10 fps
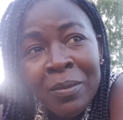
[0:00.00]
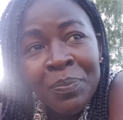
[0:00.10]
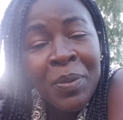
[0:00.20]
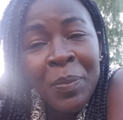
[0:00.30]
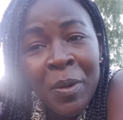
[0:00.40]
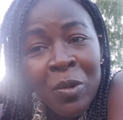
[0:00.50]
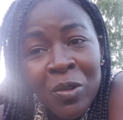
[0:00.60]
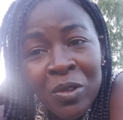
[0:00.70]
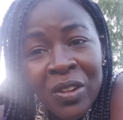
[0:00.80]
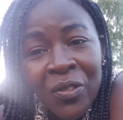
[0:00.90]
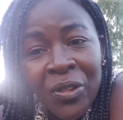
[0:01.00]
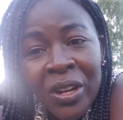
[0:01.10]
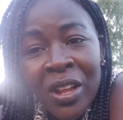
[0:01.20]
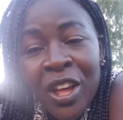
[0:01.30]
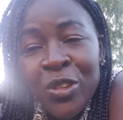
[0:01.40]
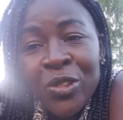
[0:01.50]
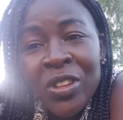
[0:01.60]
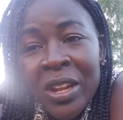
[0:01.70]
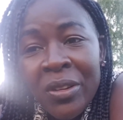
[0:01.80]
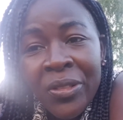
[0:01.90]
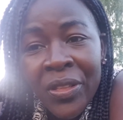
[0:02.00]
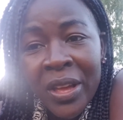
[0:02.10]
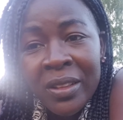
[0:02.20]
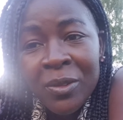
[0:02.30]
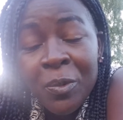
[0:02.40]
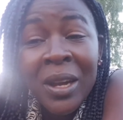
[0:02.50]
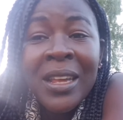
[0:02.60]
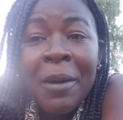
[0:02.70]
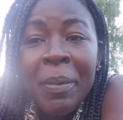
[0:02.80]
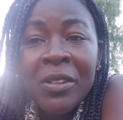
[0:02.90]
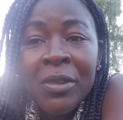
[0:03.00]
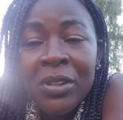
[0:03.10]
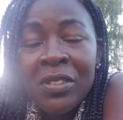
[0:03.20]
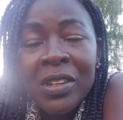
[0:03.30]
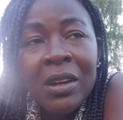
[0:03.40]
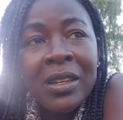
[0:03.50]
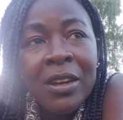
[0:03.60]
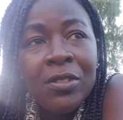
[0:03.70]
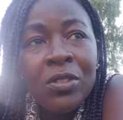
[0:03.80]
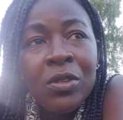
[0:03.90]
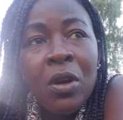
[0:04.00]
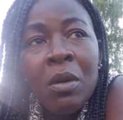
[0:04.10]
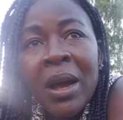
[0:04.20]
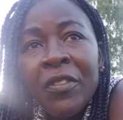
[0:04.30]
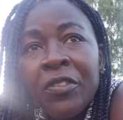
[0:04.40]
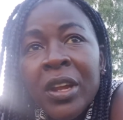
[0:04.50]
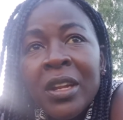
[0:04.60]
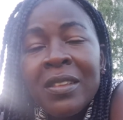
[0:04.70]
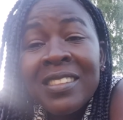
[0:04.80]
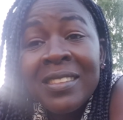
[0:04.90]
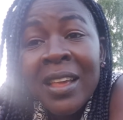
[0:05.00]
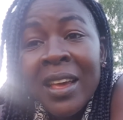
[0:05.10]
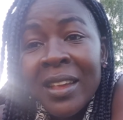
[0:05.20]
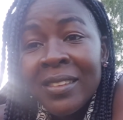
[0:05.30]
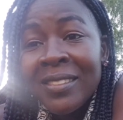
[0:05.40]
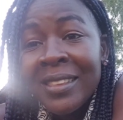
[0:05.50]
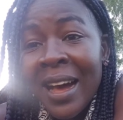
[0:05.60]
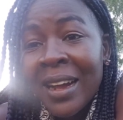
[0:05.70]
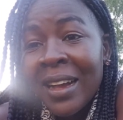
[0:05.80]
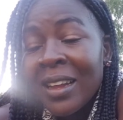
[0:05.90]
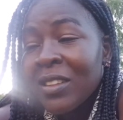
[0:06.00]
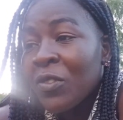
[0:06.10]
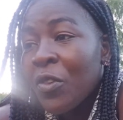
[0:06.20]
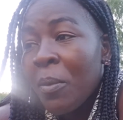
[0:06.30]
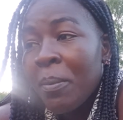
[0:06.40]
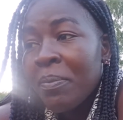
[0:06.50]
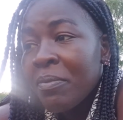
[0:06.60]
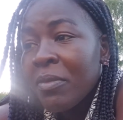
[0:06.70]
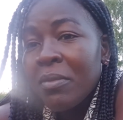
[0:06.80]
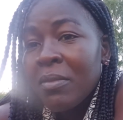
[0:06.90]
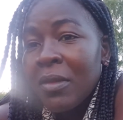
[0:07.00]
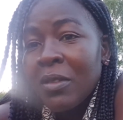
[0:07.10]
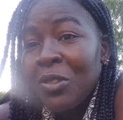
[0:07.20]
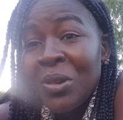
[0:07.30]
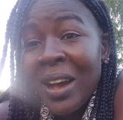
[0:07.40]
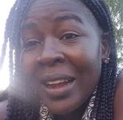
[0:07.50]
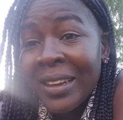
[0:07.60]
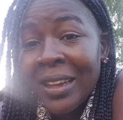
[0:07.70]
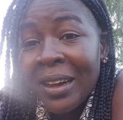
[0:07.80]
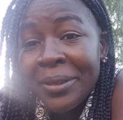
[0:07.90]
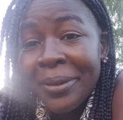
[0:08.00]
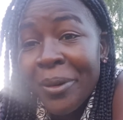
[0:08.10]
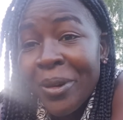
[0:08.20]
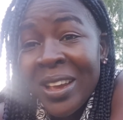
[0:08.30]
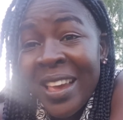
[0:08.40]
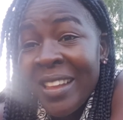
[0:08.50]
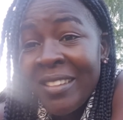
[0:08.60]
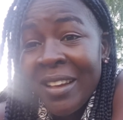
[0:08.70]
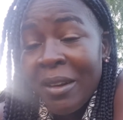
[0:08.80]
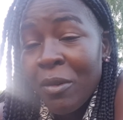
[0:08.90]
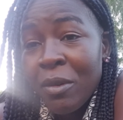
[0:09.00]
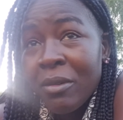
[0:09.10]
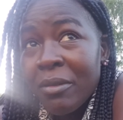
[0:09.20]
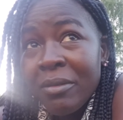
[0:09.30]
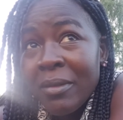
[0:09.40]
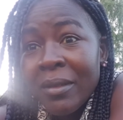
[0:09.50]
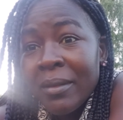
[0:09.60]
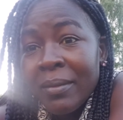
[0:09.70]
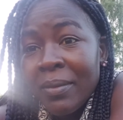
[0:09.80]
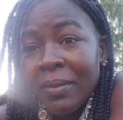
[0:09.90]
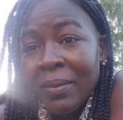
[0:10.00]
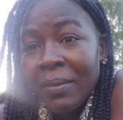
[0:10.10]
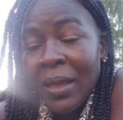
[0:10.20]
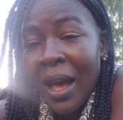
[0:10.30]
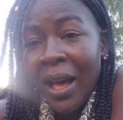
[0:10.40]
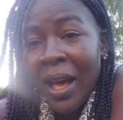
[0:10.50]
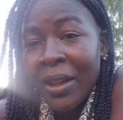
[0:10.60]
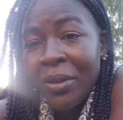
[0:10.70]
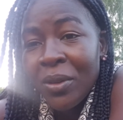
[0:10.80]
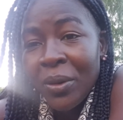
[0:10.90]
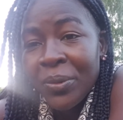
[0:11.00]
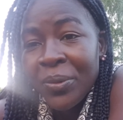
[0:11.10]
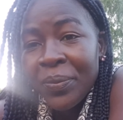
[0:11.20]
people who look different, you say those things. What happens when your child tells you, oh, my friend is dark and is from Uganda or Kenya or I don't know.